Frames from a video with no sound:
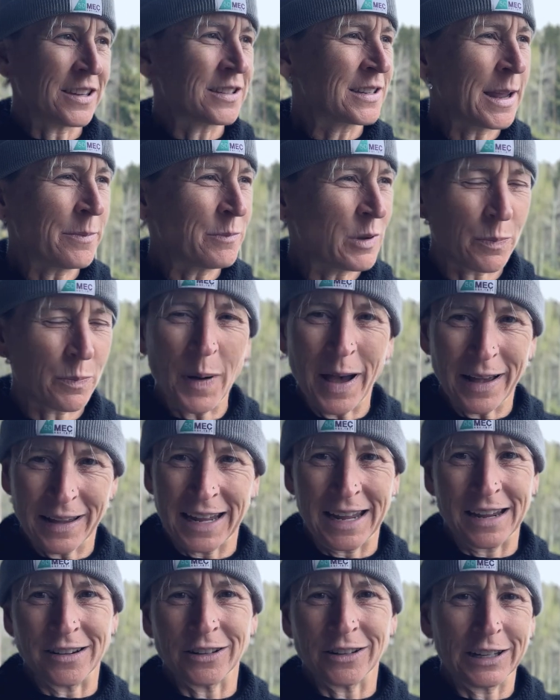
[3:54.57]
Same with puck
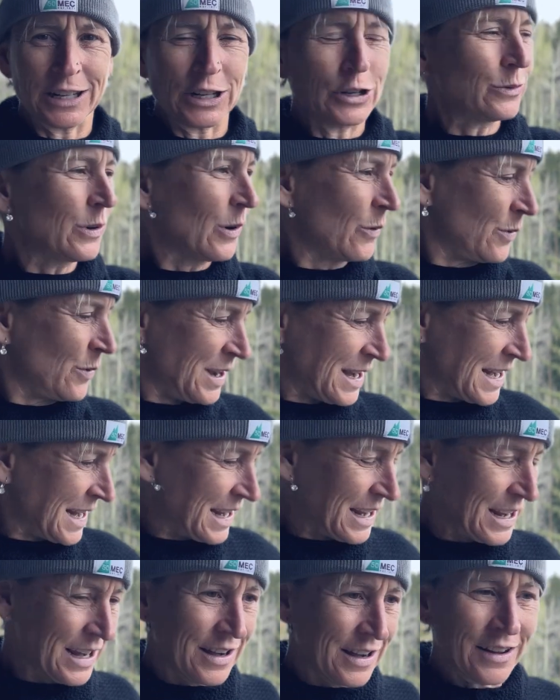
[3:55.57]
handling. You don't
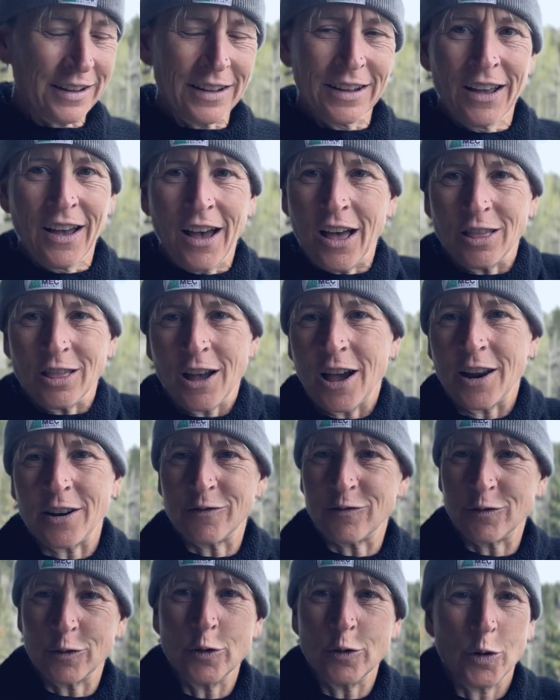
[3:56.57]
need a lot
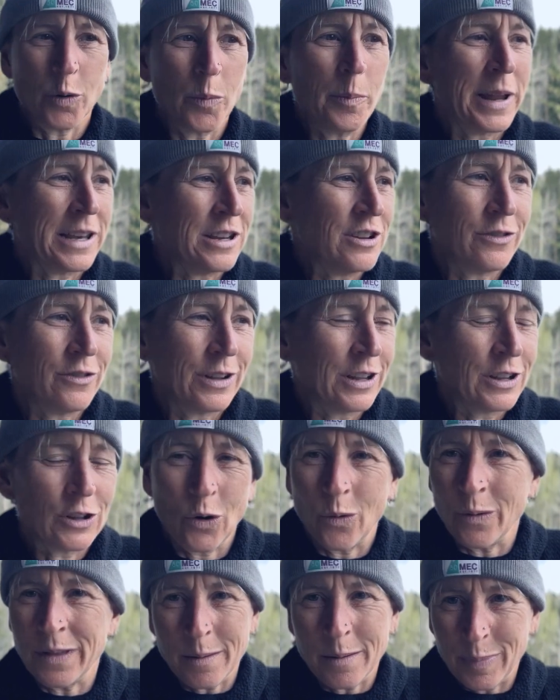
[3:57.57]
of room and you can
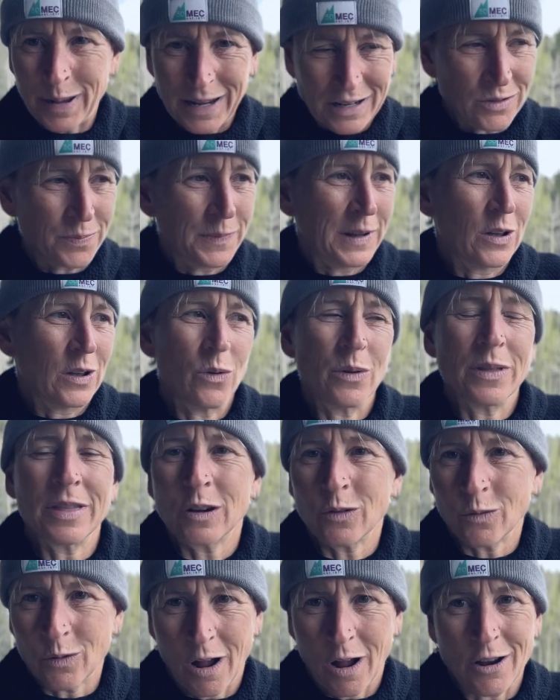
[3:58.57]
go in the basement, go in the
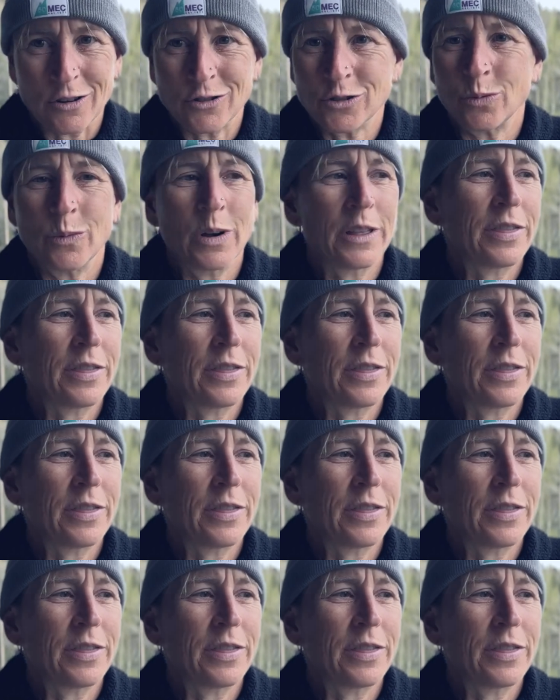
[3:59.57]
garage, go